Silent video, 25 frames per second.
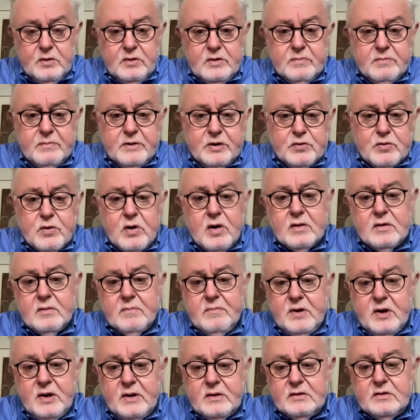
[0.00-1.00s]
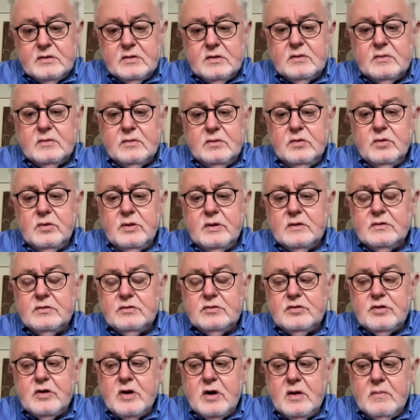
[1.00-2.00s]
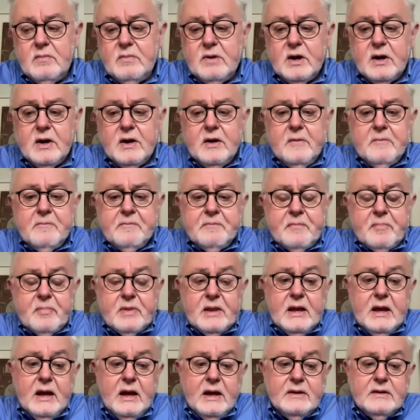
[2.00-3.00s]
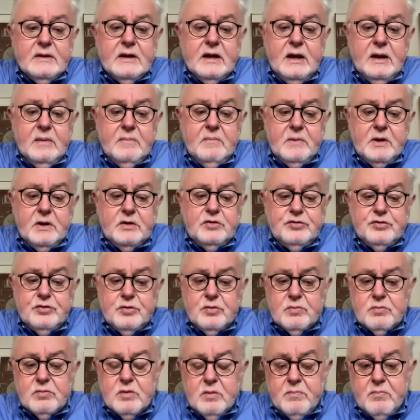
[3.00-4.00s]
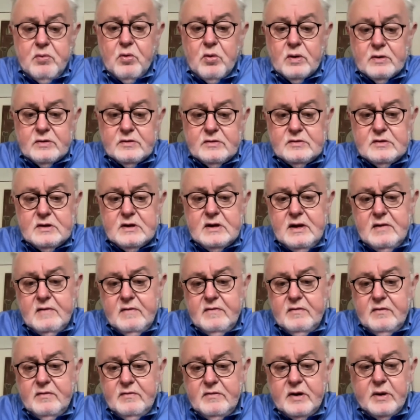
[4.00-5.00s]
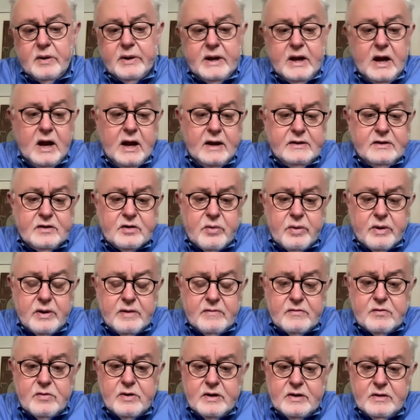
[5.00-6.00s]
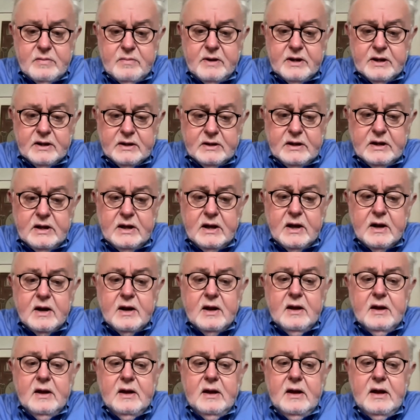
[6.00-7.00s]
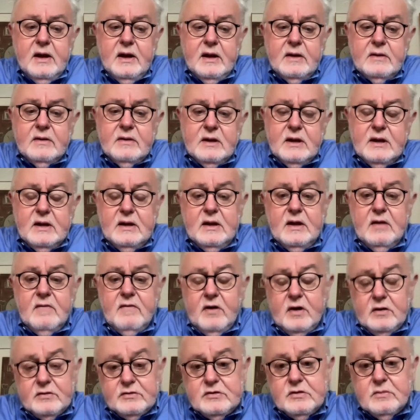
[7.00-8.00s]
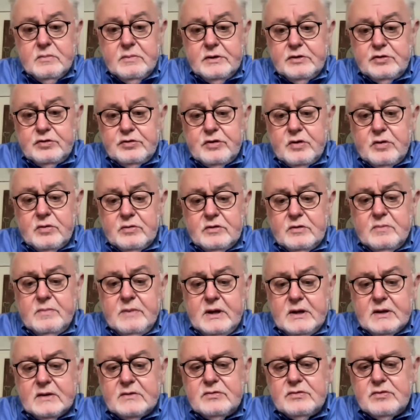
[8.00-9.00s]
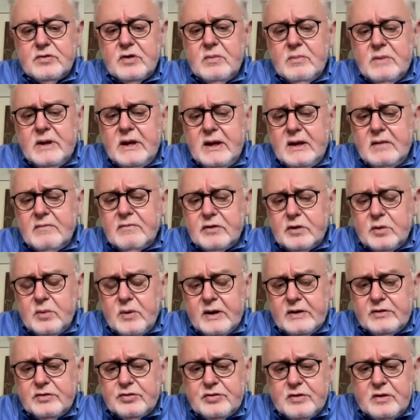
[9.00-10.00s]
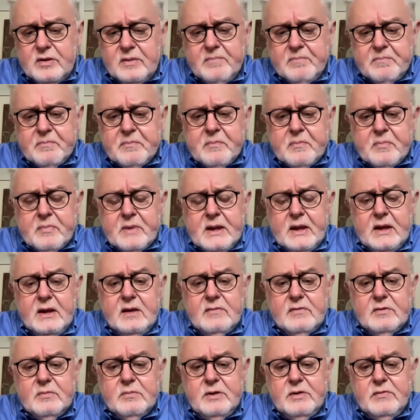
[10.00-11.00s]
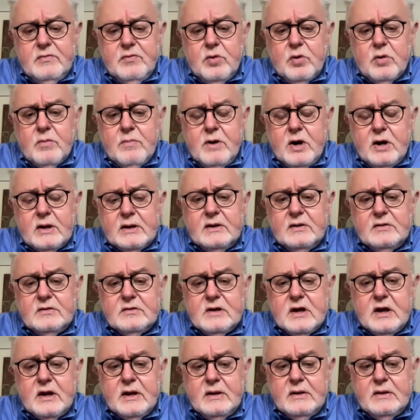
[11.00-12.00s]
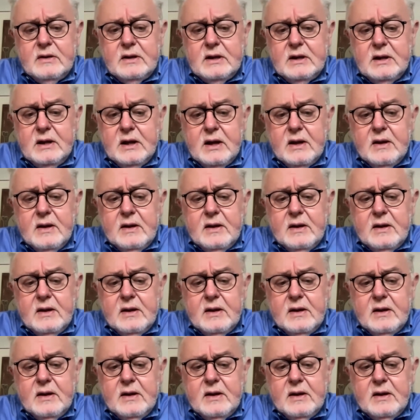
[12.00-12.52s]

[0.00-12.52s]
who can be drawn upon to do this job. And they issue reports that have a very high degree of credibility and that have also been shown to be extremely influential even before bodies like the